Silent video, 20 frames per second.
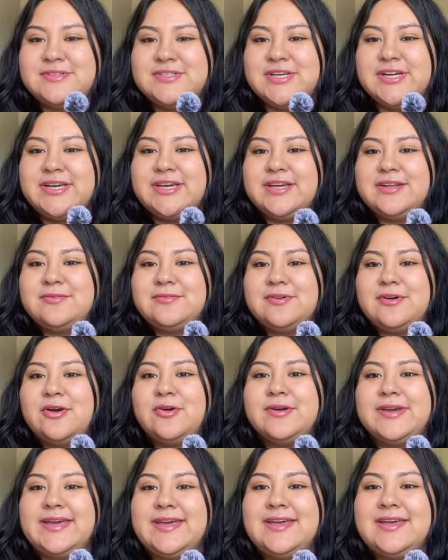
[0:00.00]
Check in,
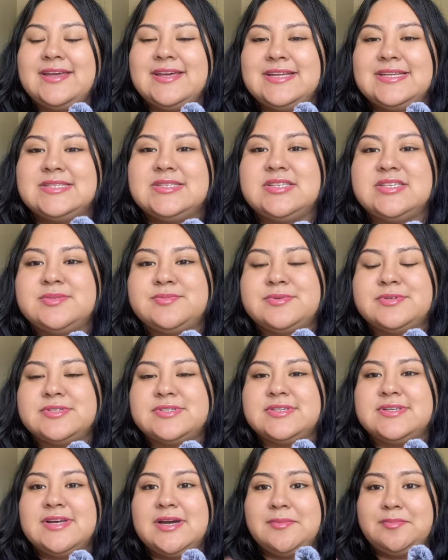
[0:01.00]
okay, does this
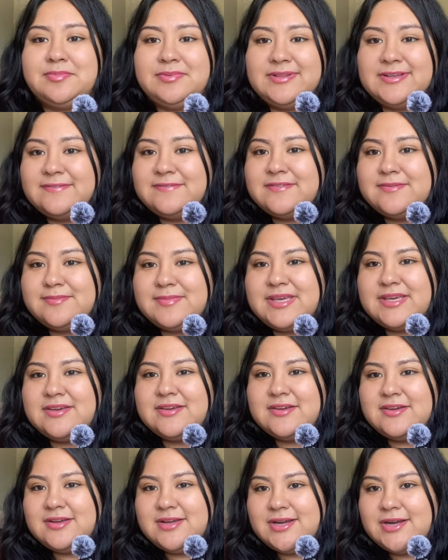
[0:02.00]
person uplift me
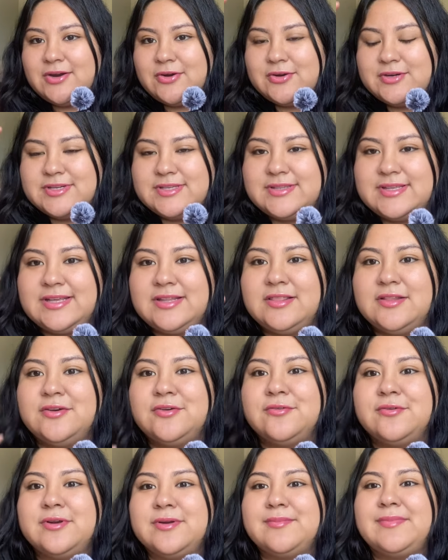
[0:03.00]
or do they
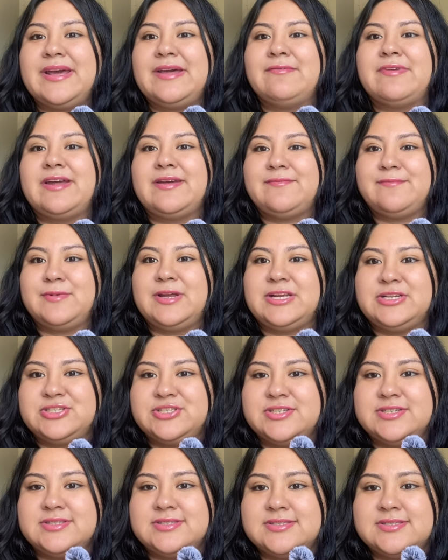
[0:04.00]
lower my
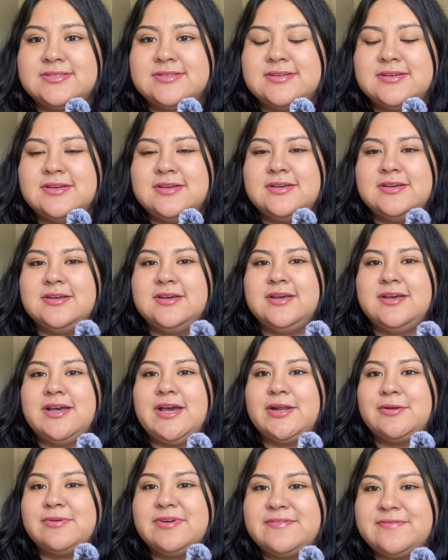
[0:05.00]
vibrations?
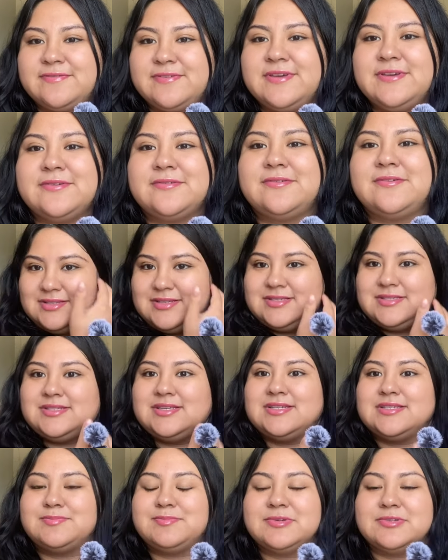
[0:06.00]
How do I feel? Does
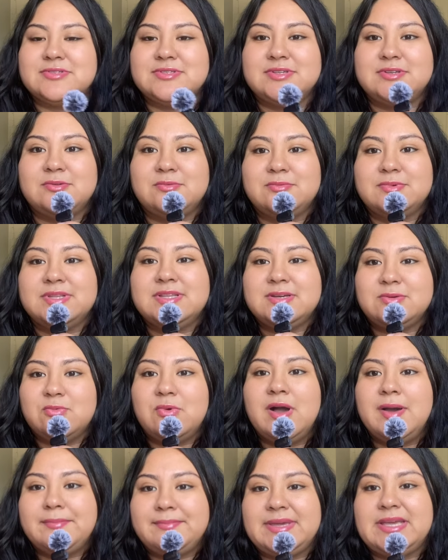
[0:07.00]
this person really
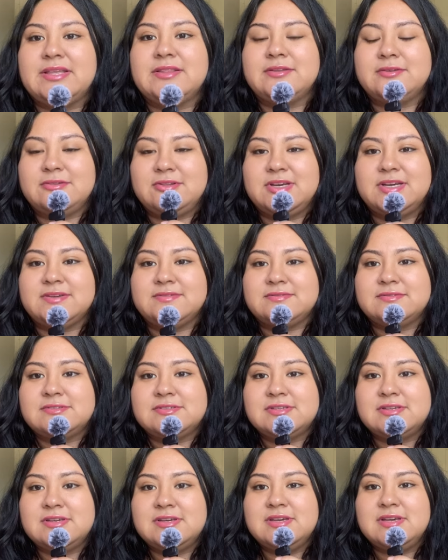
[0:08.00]
want me in their lives?